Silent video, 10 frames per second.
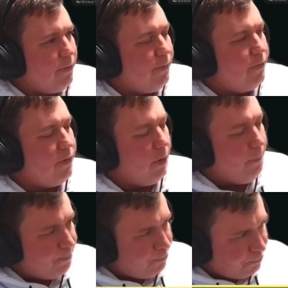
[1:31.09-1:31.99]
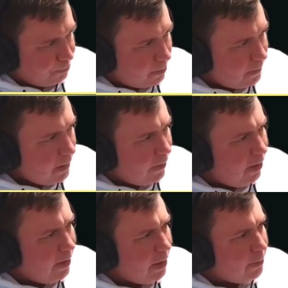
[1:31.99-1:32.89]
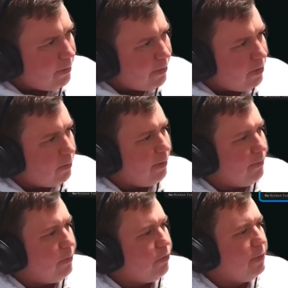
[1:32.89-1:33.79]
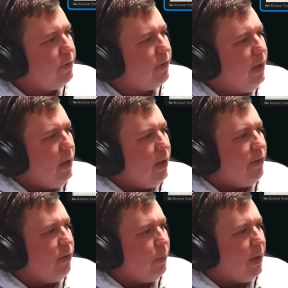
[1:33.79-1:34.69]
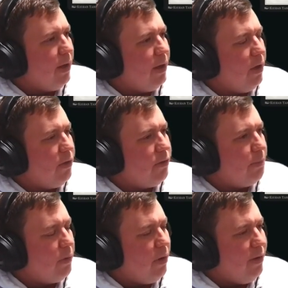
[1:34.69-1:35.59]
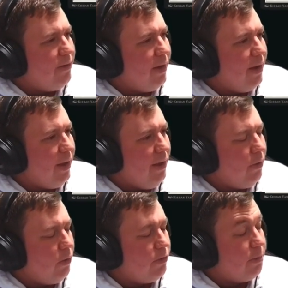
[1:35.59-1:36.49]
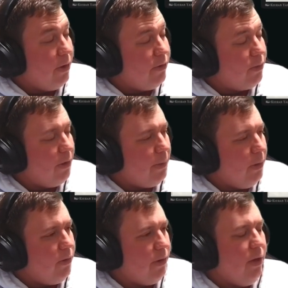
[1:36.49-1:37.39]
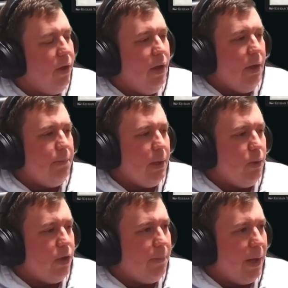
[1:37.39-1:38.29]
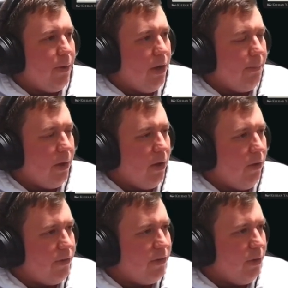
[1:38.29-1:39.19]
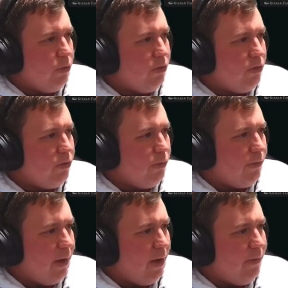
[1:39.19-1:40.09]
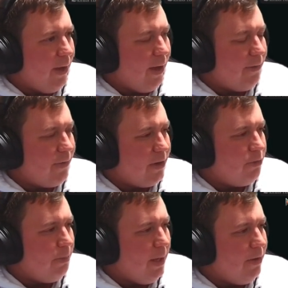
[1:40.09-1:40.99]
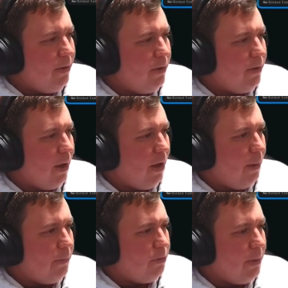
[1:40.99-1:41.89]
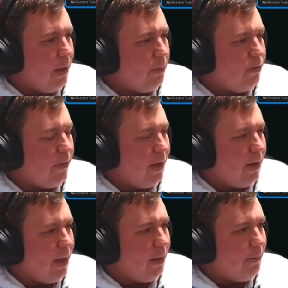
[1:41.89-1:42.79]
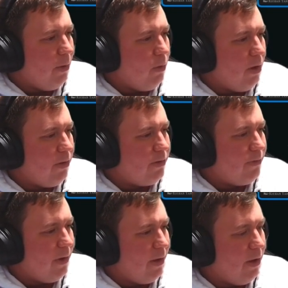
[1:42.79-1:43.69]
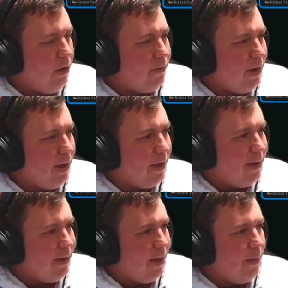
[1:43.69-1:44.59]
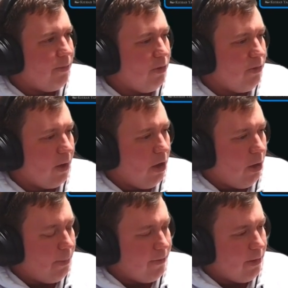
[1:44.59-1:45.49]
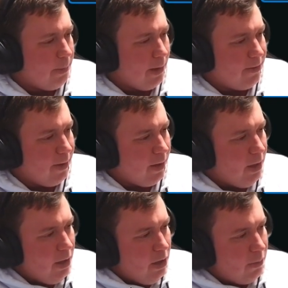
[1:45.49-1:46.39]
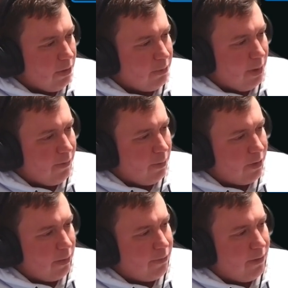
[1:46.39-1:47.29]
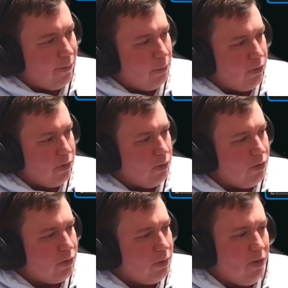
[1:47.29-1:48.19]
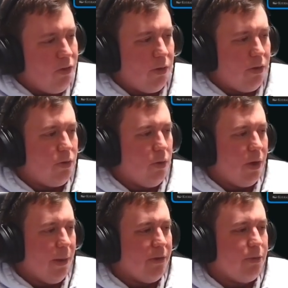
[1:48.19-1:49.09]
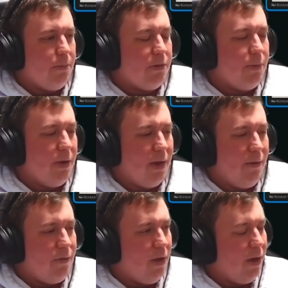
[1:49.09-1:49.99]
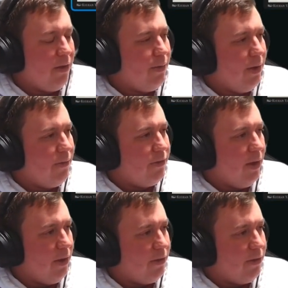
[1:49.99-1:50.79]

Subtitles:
So the idea with the Resolute Reinforcements is that we can surprisingly, or surprise our opponent, build up our number of soldiers to 5 at flash speed, to be able to then get them all to fly over and end games using Harbin's ability, which is whenever you attack with 5 or more soldiers, creatures you control get +1/+1 and gain flying until end of turn.